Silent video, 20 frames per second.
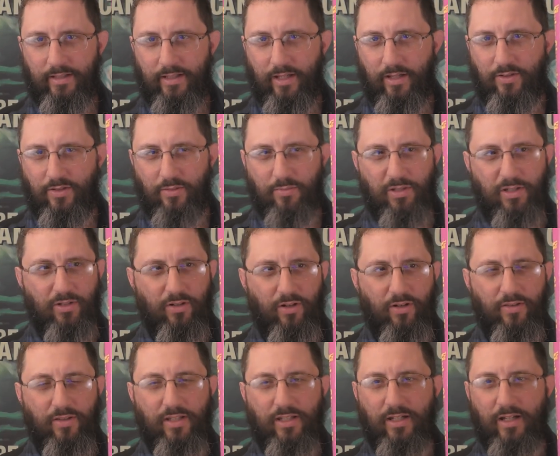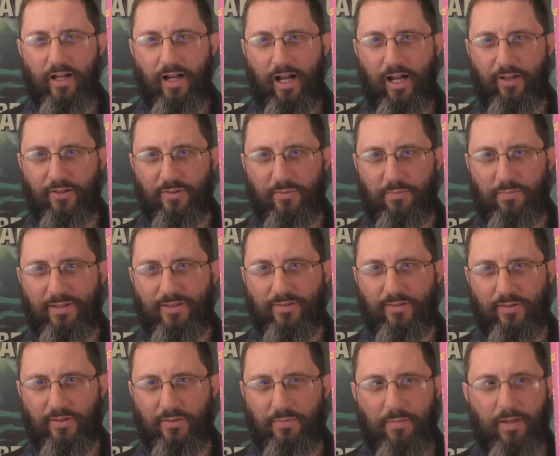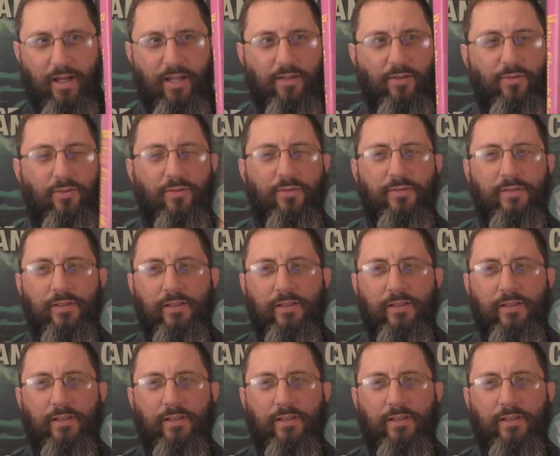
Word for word: It should be called the uh, Hyles Business Manual,